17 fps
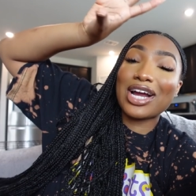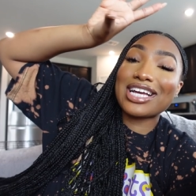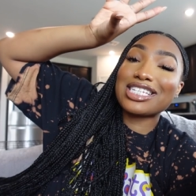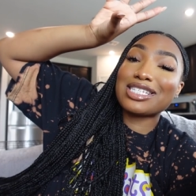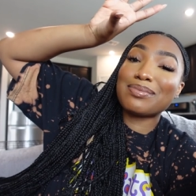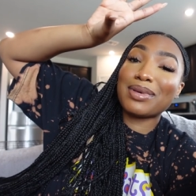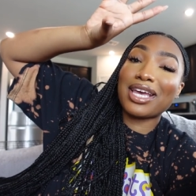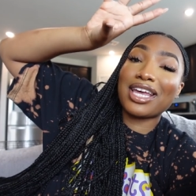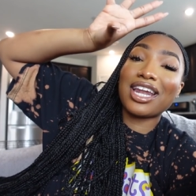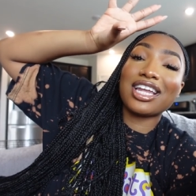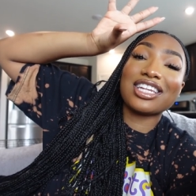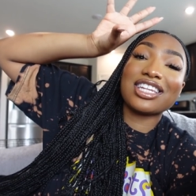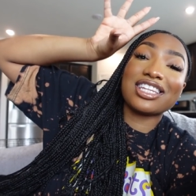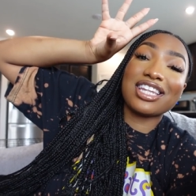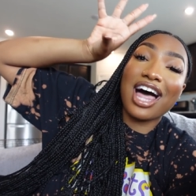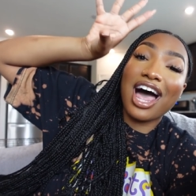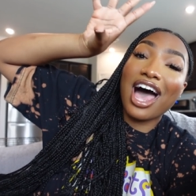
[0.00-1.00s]
has been a
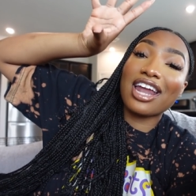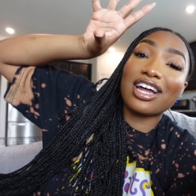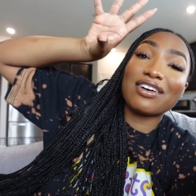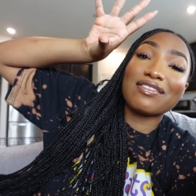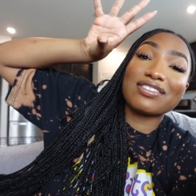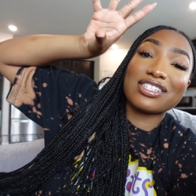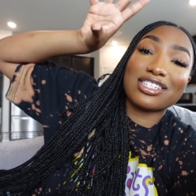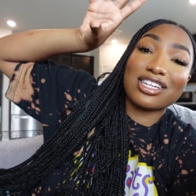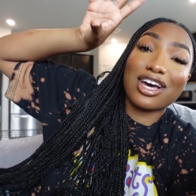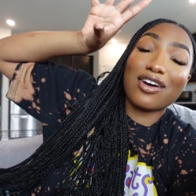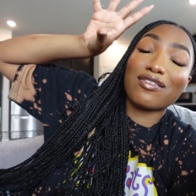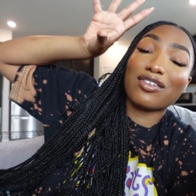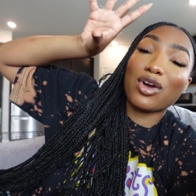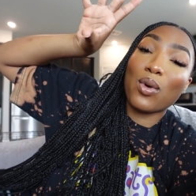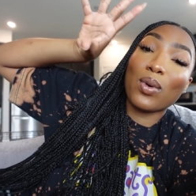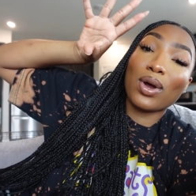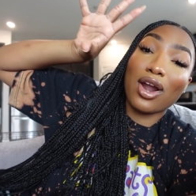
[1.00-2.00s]
lot of
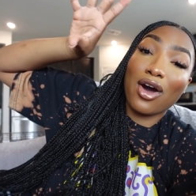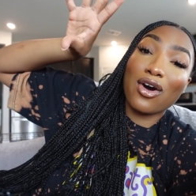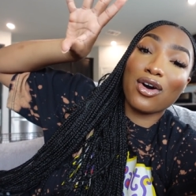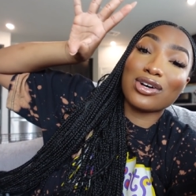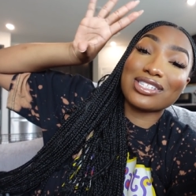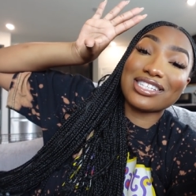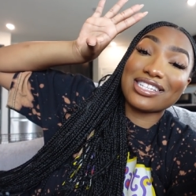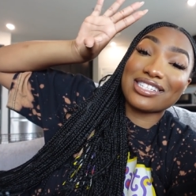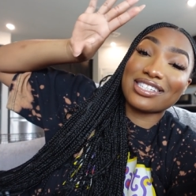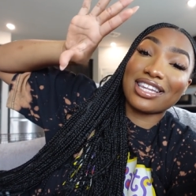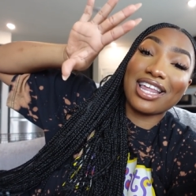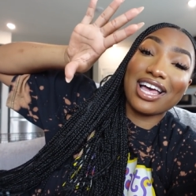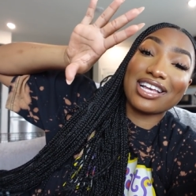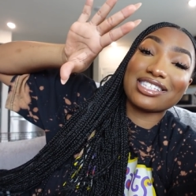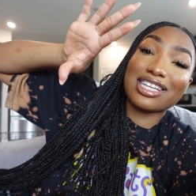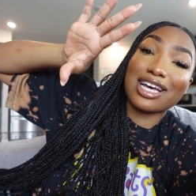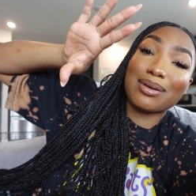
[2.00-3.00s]
stuff going on since the
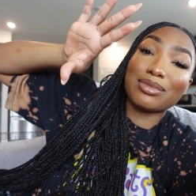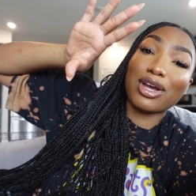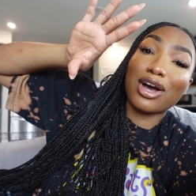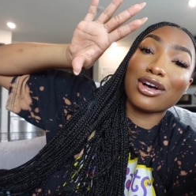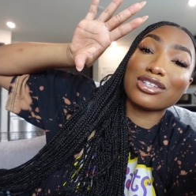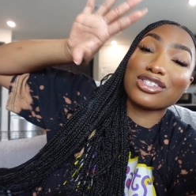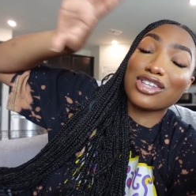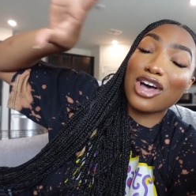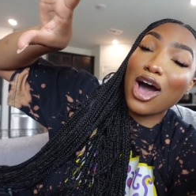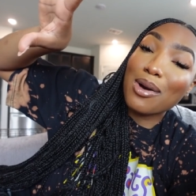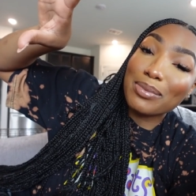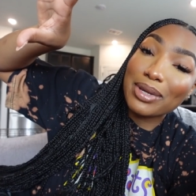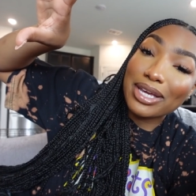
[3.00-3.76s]
last time y'all saw